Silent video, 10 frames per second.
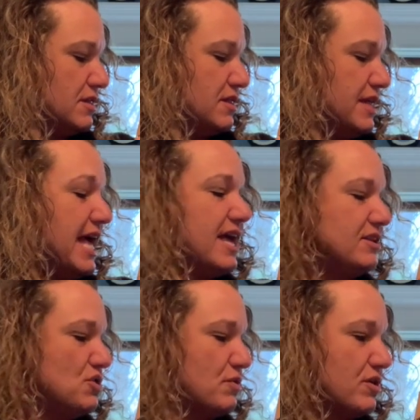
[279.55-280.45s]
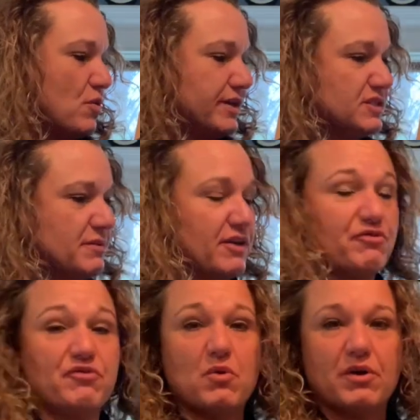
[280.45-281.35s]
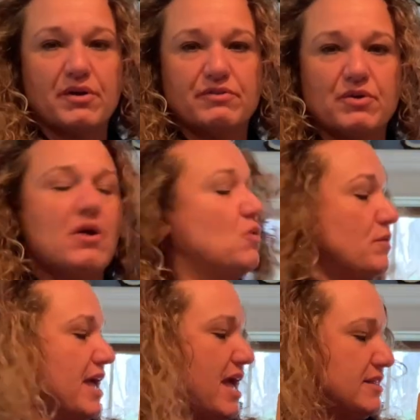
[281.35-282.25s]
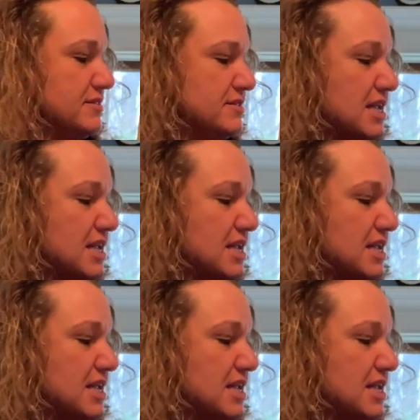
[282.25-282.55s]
Then you are going to make 4 of your own N's.